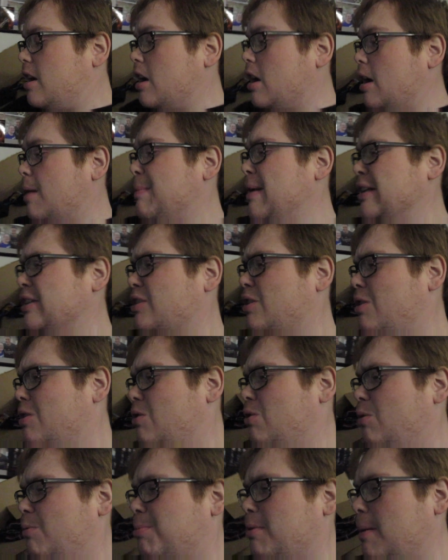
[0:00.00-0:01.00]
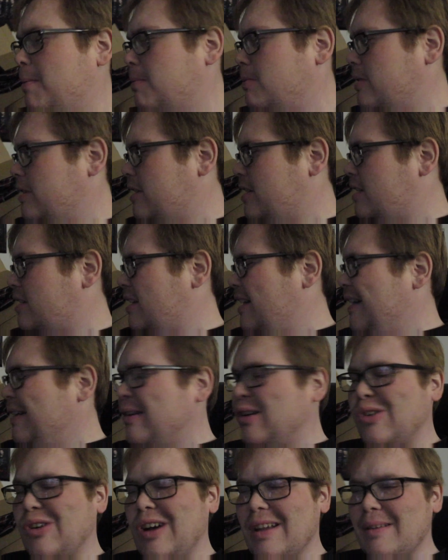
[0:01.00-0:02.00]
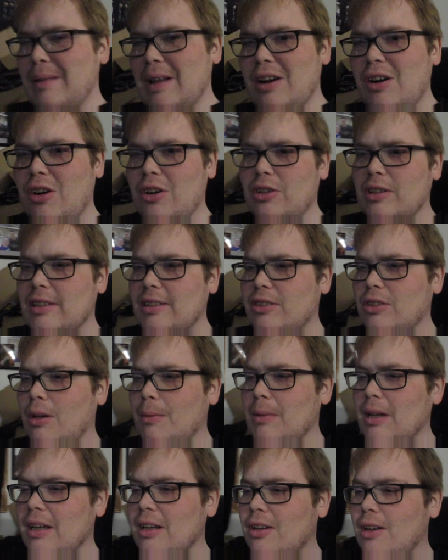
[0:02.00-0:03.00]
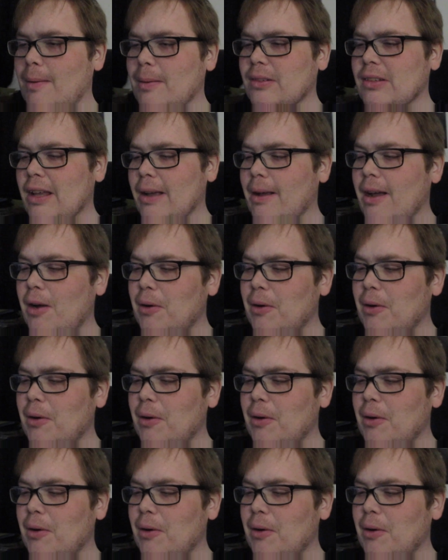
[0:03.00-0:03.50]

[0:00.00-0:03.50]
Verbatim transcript: Uh, about to go probably, I don't know, I'm not hungry, so I'm not going to grab a snack.